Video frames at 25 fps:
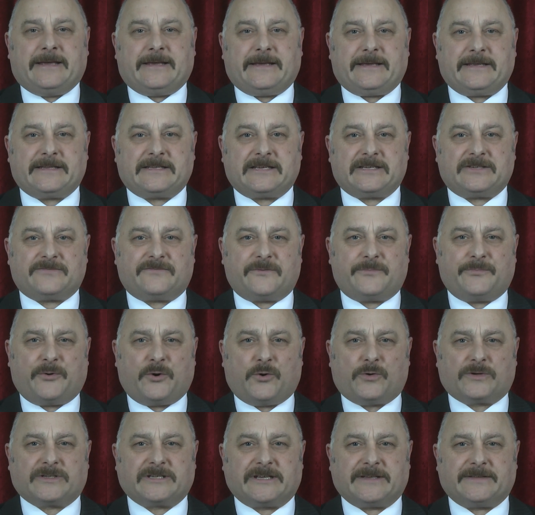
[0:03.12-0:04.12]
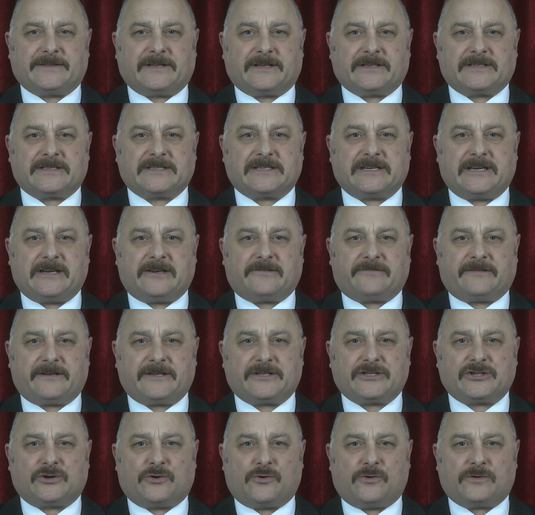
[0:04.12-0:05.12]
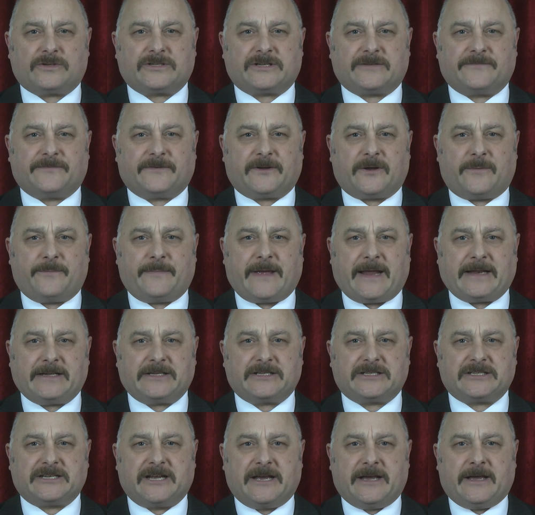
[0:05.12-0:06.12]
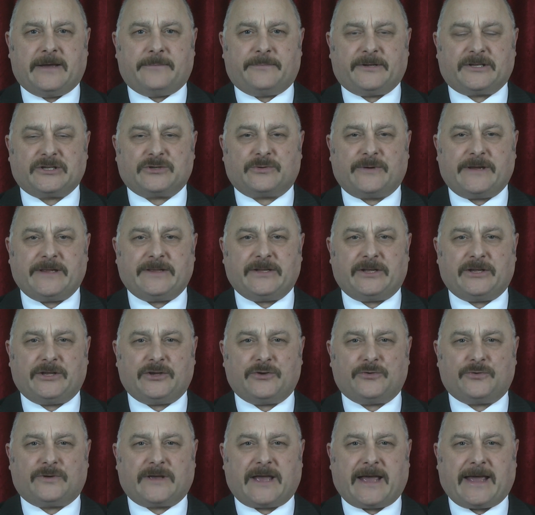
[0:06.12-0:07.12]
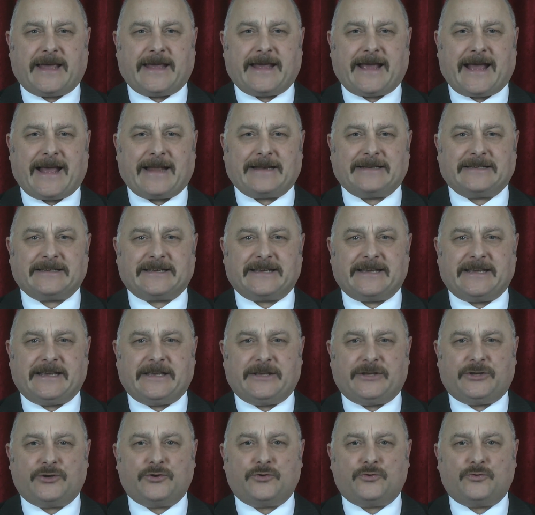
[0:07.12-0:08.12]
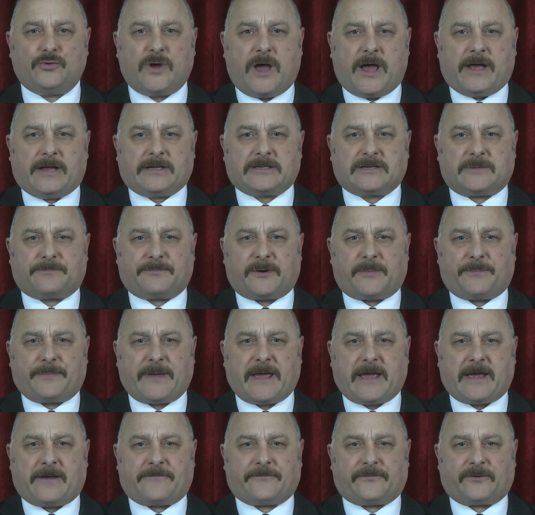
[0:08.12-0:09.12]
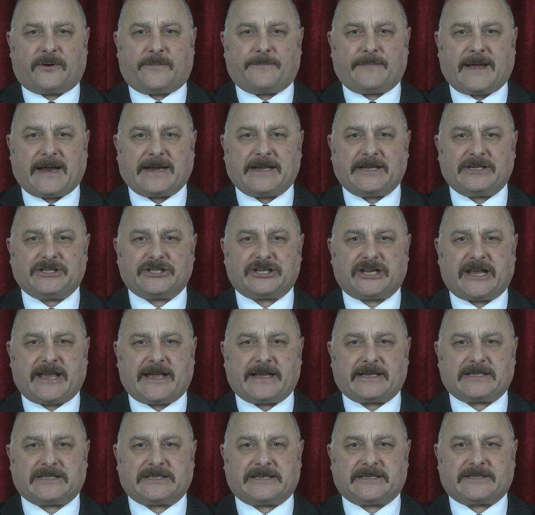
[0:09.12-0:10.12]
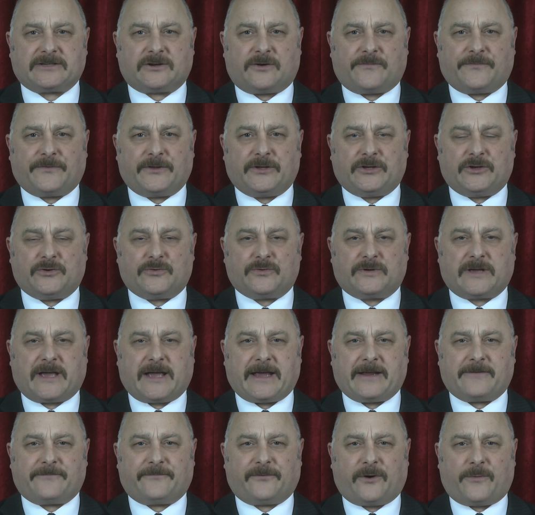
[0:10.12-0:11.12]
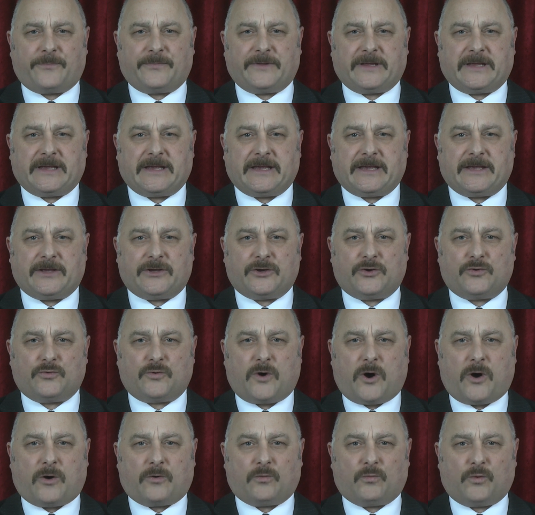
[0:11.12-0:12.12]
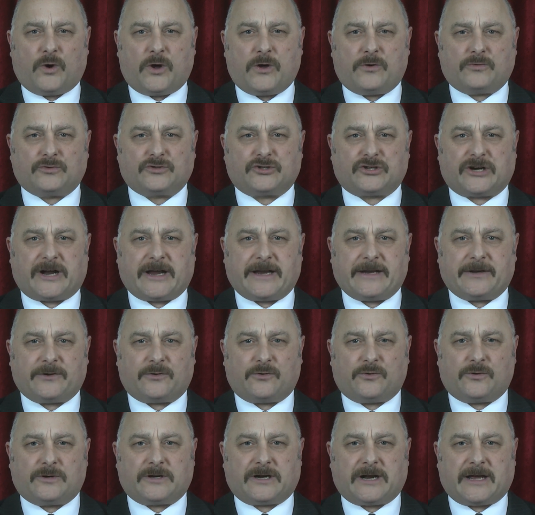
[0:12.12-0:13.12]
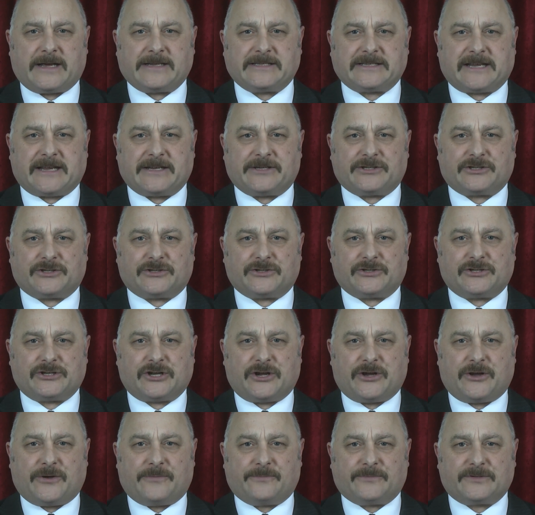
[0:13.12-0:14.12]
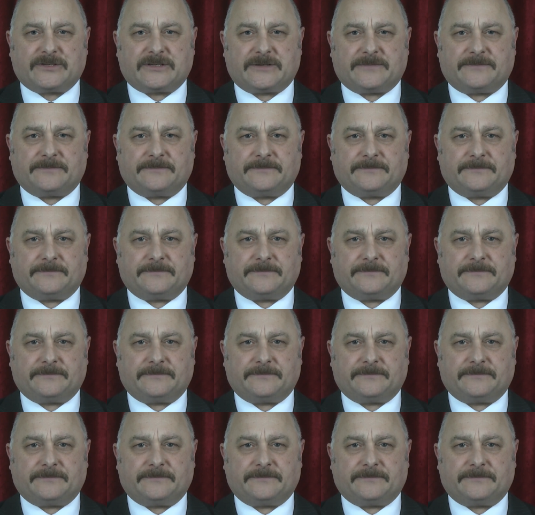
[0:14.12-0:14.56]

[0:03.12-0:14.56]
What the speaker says: It is reported that secret talks have commenced between the UK and EU to prepare for a managed exit of the UK from the EU on World Trade Organization terms.